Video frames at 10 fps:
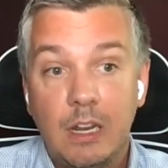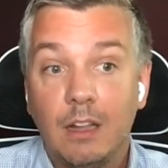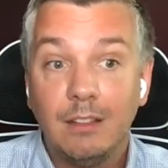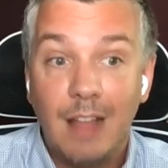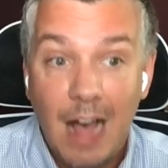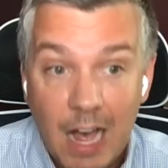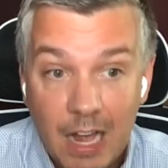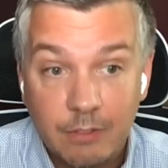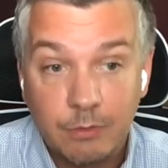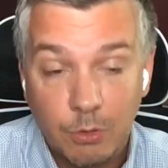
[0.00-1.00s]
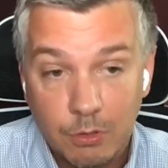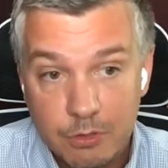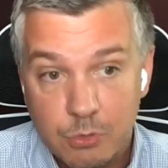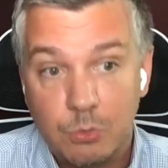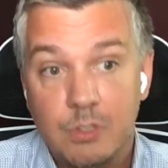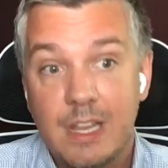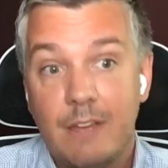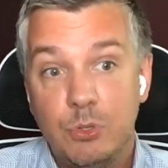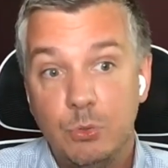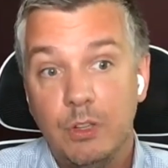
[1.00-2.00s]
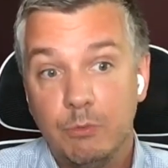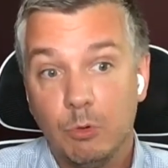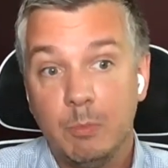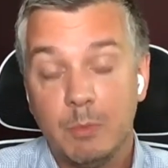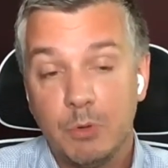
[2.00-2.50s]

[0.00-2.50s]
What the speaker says: A lot of rural schools have dual enrollment